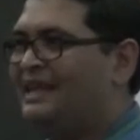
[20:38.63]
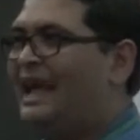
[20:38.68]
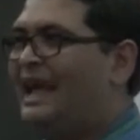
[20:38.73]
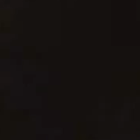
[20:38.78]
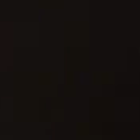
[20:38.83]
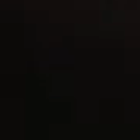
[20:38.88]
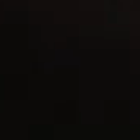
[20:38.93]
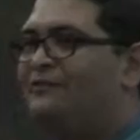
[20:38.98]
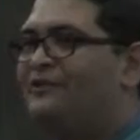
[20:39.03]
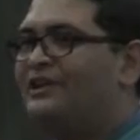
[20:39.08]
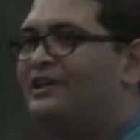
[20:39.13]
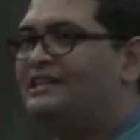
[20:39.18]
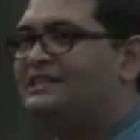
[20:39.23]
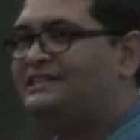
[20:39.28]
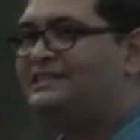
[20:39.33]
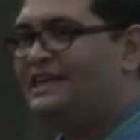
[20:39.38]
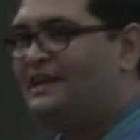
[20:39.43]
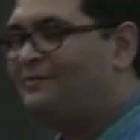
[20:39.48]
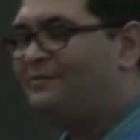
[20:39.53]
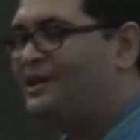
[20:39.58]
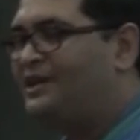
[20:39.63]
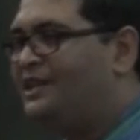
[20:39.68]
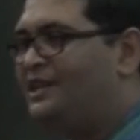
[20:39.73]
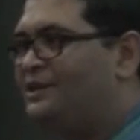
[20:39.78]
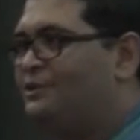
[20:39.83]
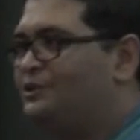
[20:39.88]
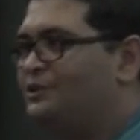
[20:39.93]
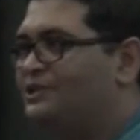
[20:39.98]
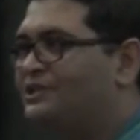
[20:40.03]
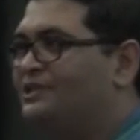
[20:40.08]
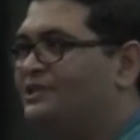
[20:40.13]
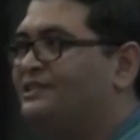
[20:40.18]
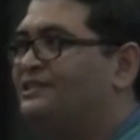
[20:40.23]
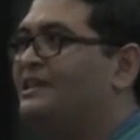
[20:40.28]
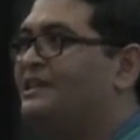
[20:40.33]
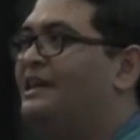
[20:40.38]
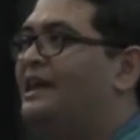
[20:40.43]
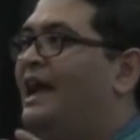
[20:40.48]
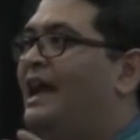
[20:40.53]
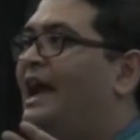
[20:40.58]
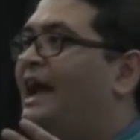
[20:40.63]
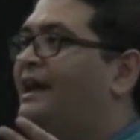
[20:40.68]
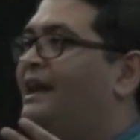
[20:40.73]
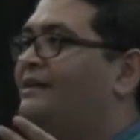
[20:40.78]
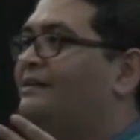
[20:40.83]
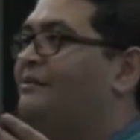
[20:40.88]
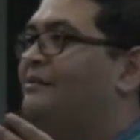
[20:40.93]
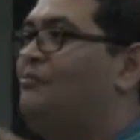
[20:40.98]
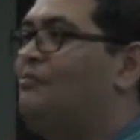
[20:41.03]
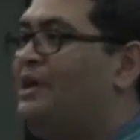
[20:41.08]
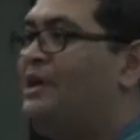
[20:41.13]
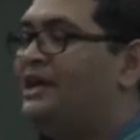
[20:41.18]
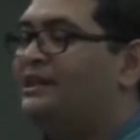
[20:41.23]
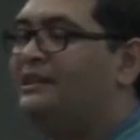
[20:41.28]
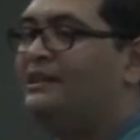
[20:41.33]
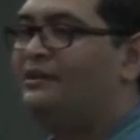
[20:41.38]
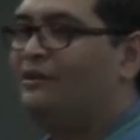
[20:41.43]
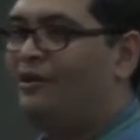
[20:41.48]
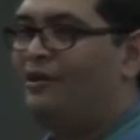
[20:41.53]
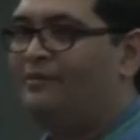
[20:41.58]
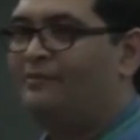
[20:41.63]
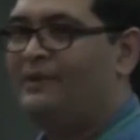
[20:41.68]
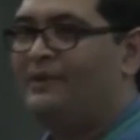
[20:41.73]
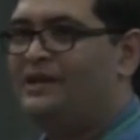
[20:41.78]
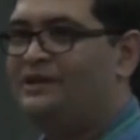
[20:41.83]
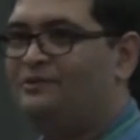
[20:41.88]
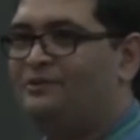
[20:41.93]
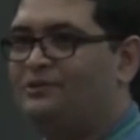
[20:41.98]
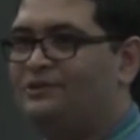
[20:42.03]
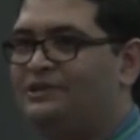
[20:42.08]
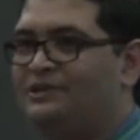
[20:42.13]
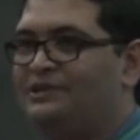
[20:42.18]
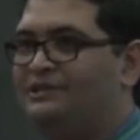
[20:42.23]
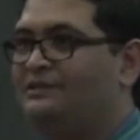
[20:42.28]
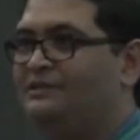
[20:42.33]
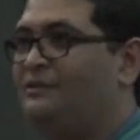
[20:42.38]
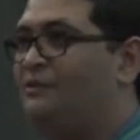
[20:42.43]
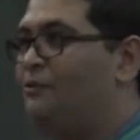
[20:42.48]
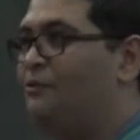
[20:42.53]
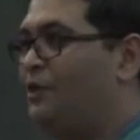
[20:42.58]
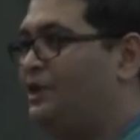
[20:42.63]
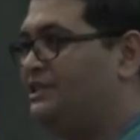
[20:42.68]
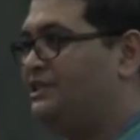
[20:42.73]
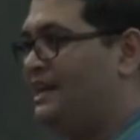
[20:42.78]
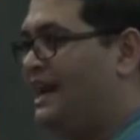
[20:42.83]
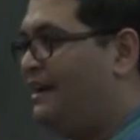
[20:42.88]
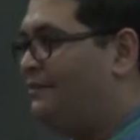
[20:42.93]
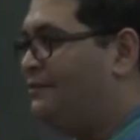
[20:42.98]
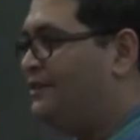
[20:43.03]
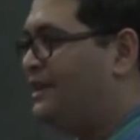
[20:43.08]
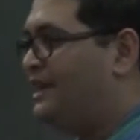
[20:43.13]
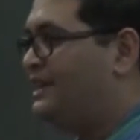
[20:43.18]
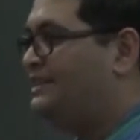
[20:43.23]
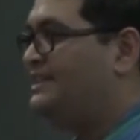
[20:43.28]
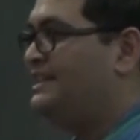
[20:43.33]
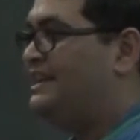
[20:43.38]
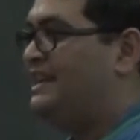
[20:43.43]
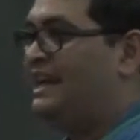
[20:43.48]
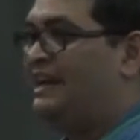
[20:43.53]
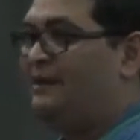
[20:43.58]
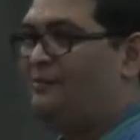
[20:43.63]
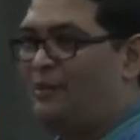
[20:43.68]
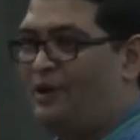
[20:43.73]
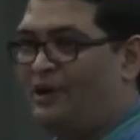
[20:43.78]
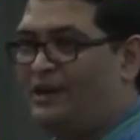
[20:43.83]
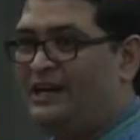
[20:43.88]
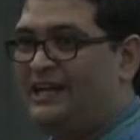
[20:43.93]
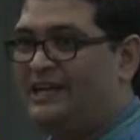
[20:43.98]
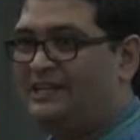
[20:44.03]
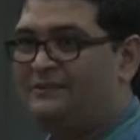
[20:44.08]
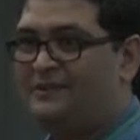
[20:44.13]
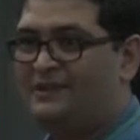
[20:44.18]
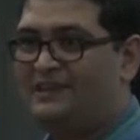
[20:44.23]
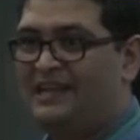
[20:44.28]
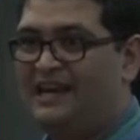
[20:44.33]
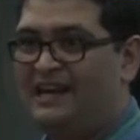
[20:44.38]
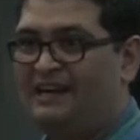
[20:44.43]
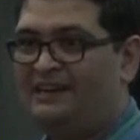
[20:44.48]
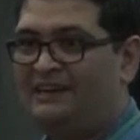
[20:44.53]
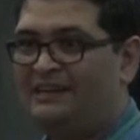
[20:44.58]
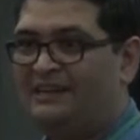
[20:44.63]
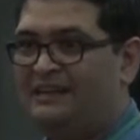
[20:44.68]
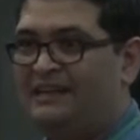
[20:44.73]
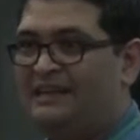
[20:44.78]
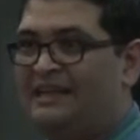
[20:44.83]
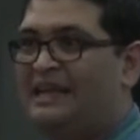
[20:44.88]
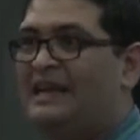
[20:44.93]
and if you can segment the users and make the non-paying users watch advertising and monetize with that,